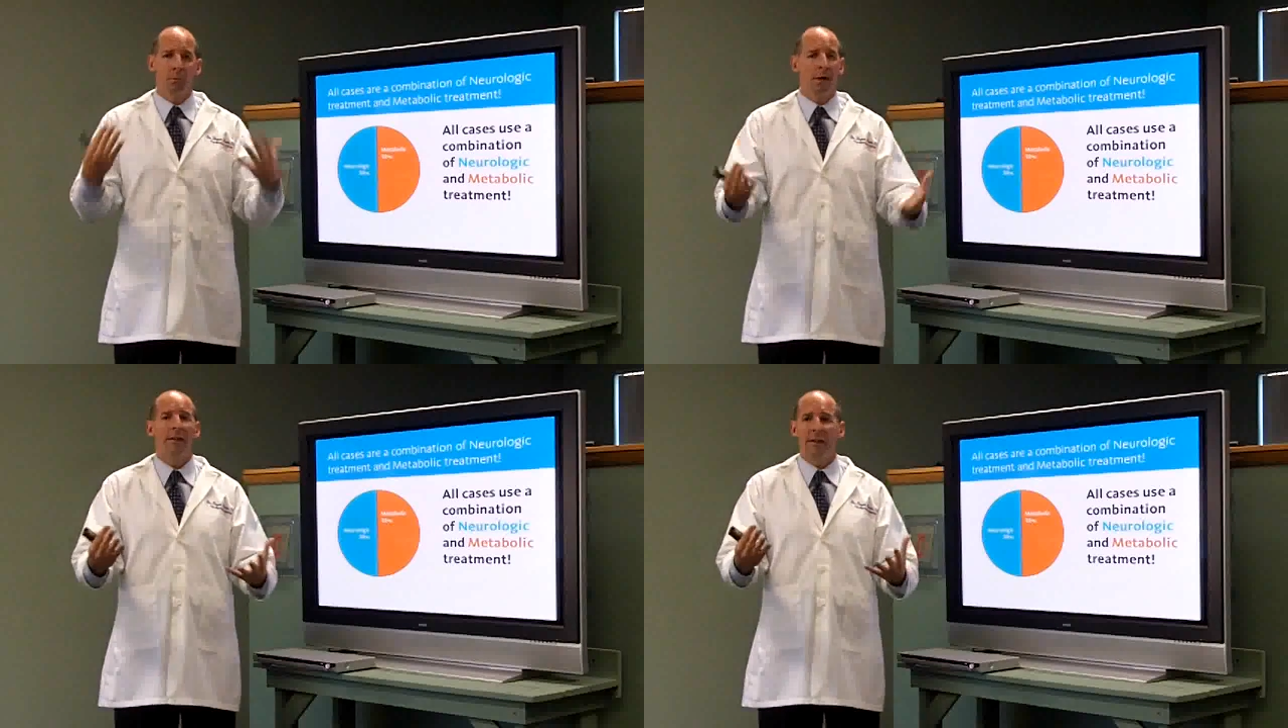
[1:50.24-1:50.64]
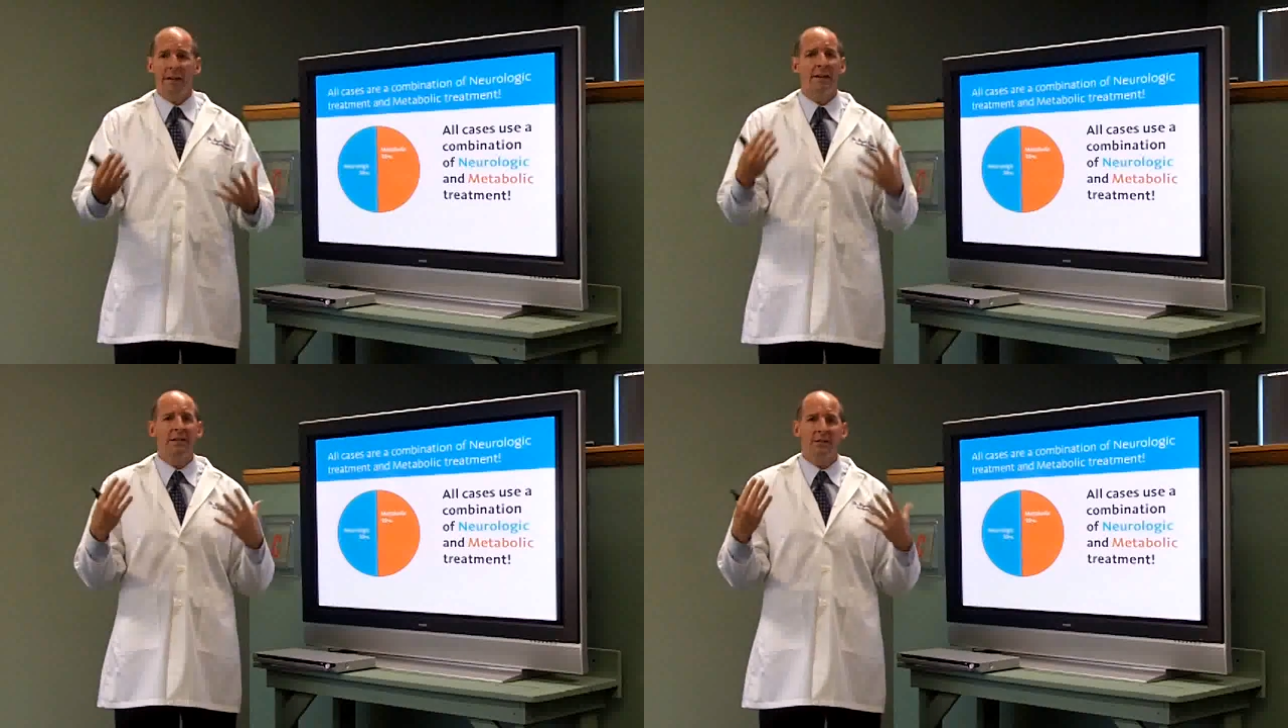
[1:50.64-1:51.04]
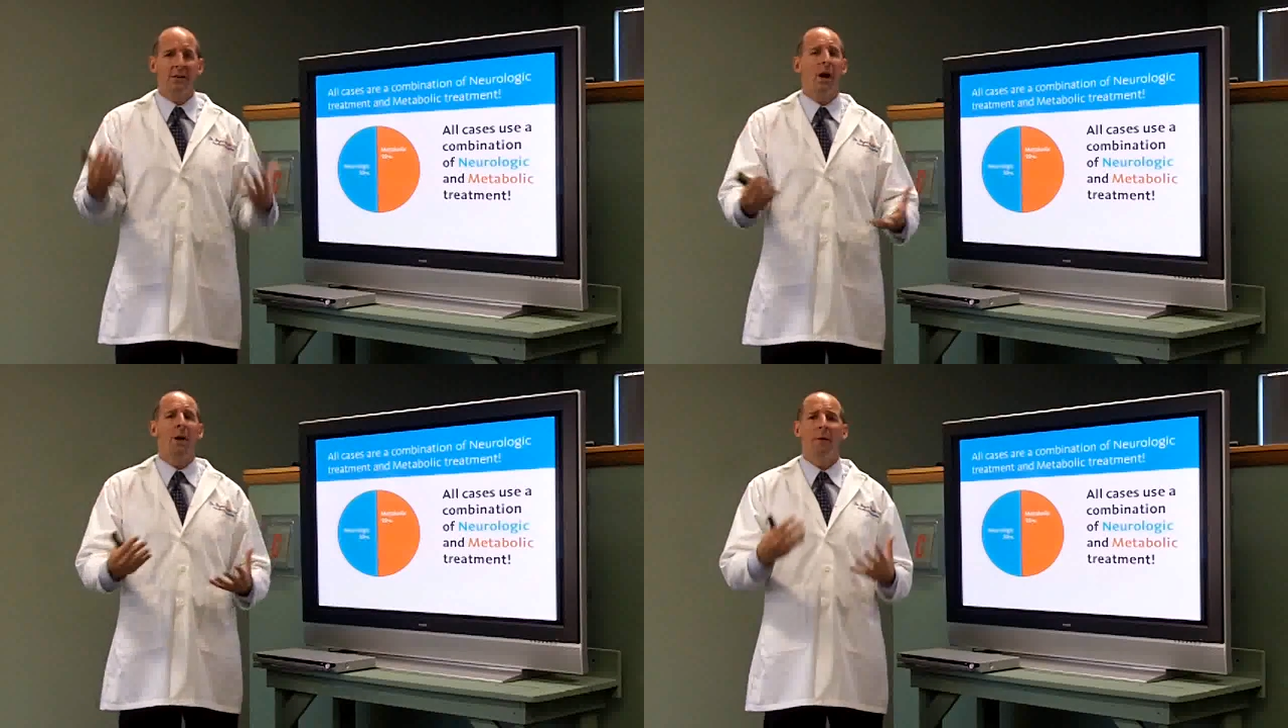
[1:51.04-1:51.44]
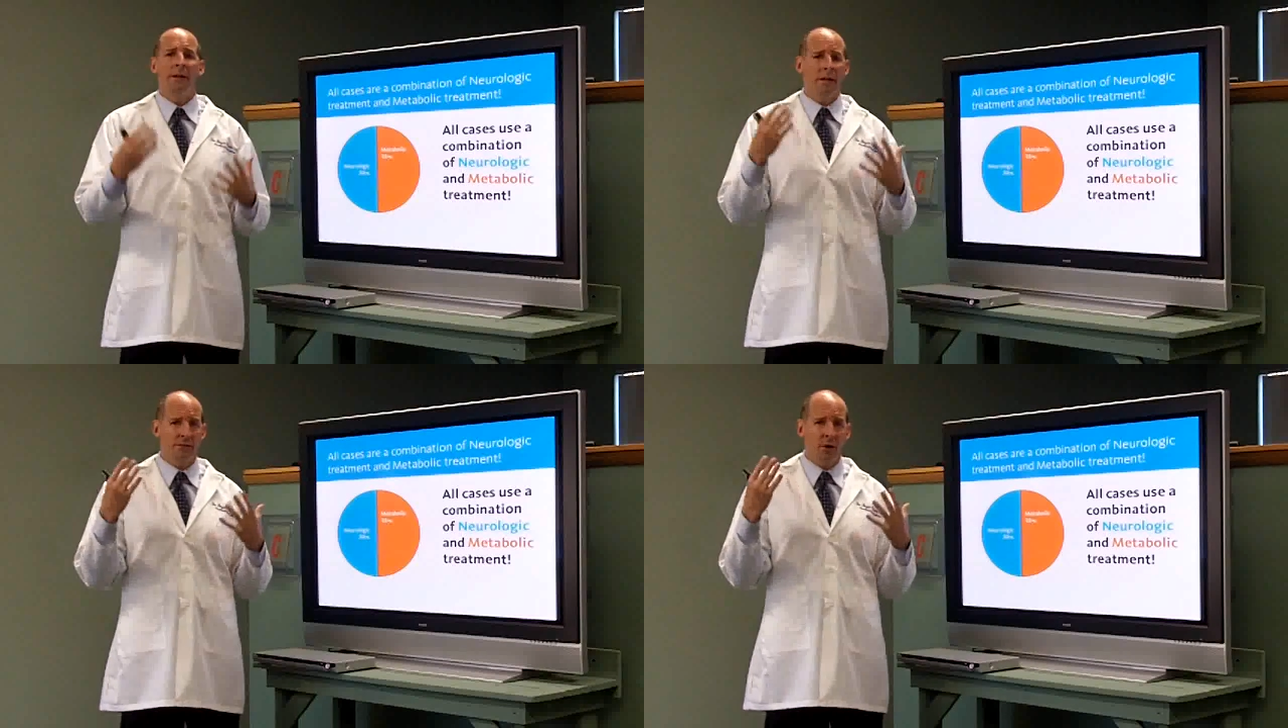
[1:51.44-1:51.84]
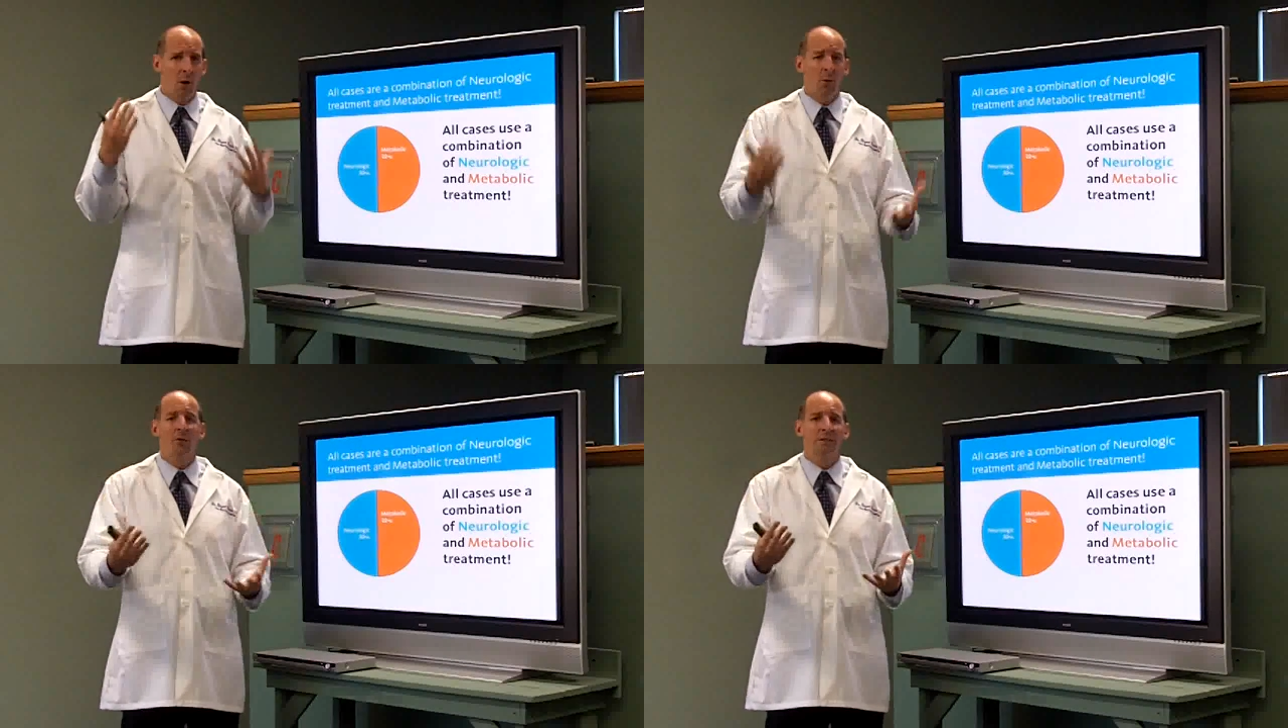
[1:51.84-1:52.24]
but it is common. It's
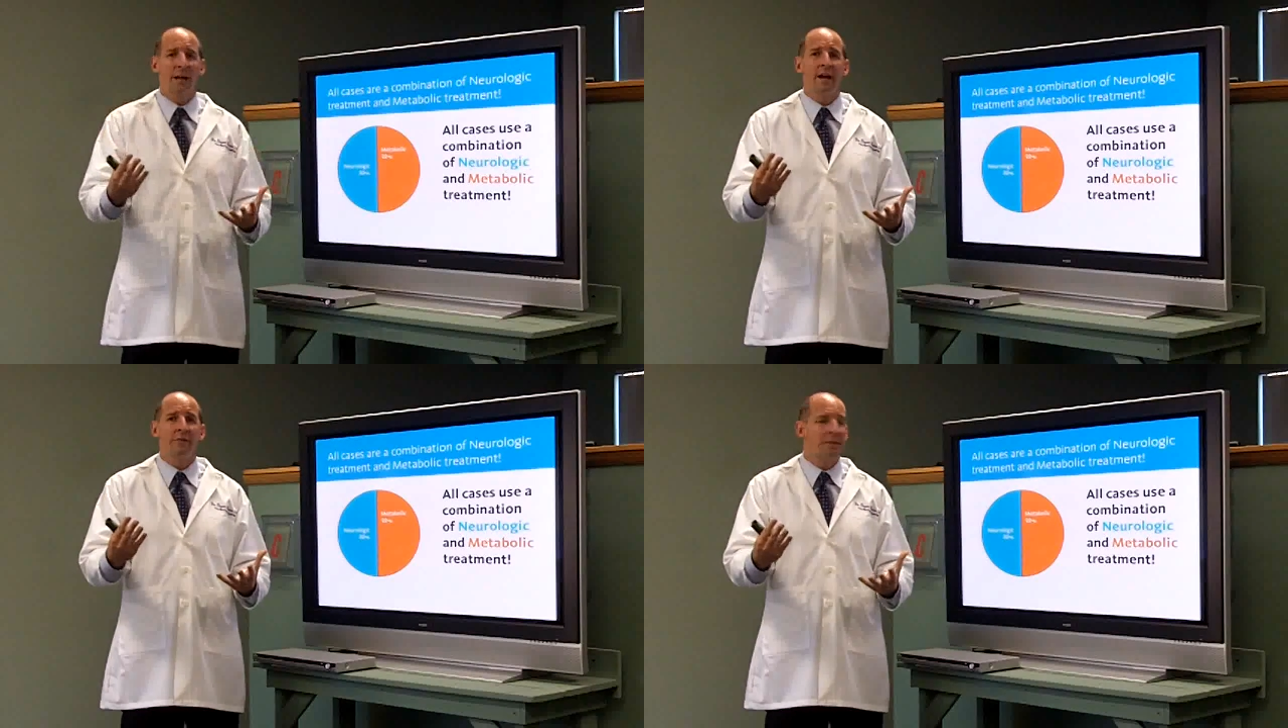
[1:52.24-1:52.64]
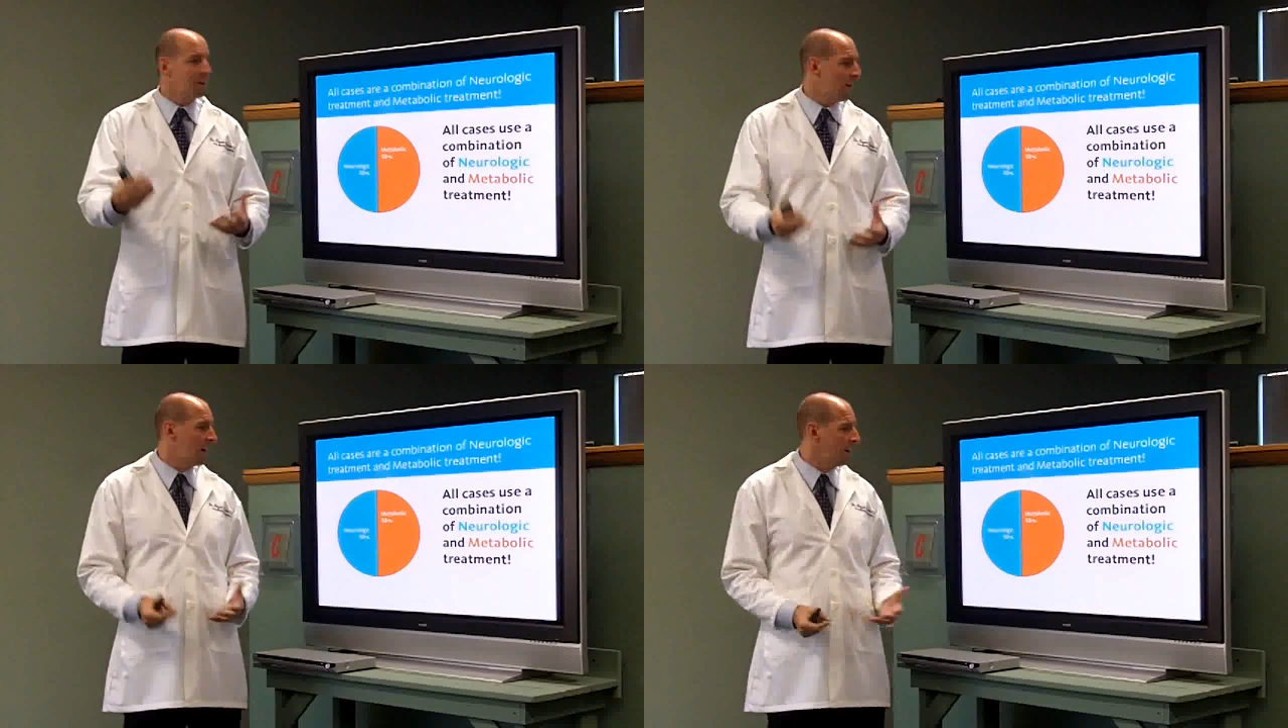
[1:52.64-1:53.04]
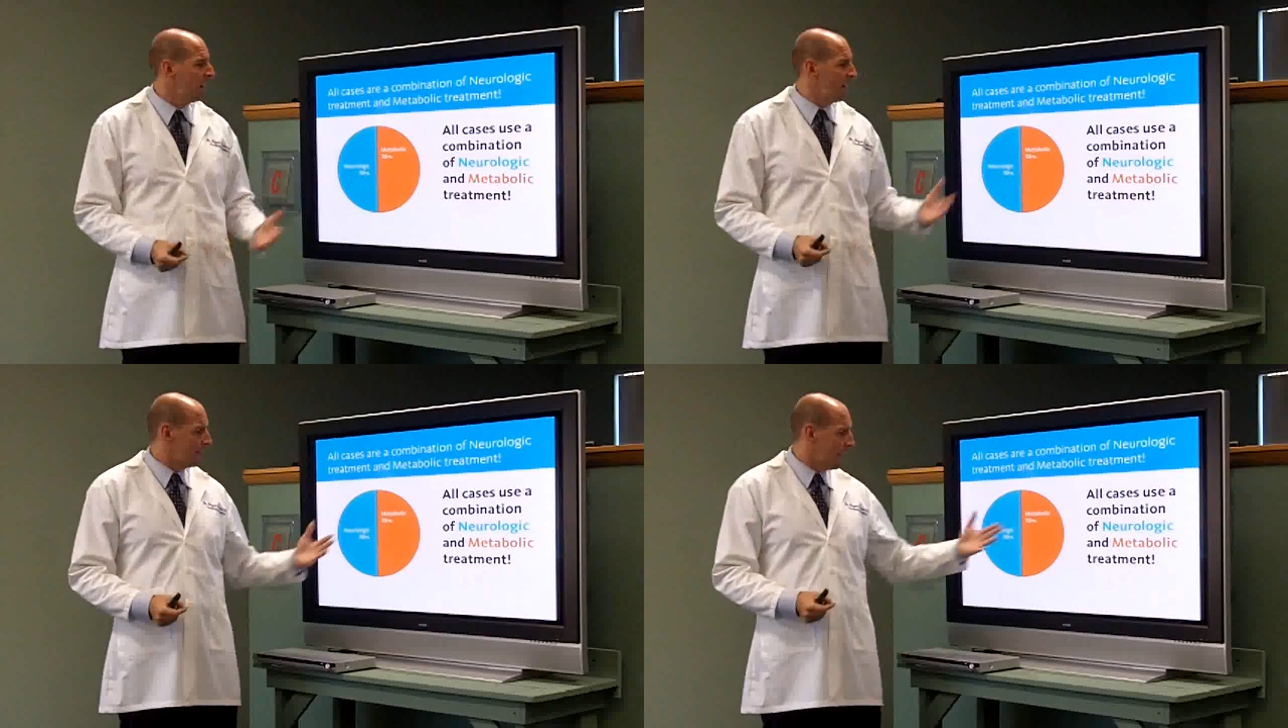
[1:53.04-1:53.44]
almost every time